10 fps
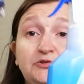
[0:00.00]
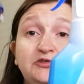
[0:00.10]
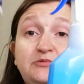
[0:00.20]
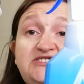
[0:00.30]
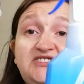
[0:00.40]

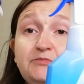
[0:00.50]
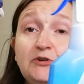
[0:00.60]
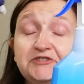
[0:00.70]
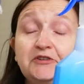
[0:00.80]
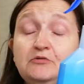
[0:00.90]
squeezy
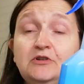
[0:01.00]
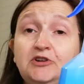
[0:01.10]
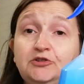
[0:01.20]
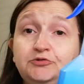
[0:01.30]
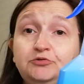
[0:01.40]
bottle
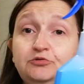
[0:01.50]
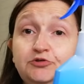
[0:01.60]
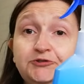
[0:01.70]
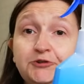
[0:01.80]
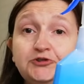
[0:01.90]
to
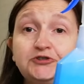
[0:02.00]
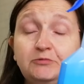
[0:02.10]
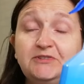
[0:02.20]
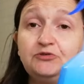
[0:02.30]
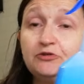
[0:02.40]
squish
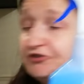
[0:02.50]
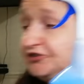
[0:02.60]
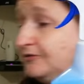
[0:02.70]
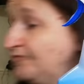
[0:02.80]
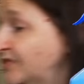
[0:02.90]
the windows.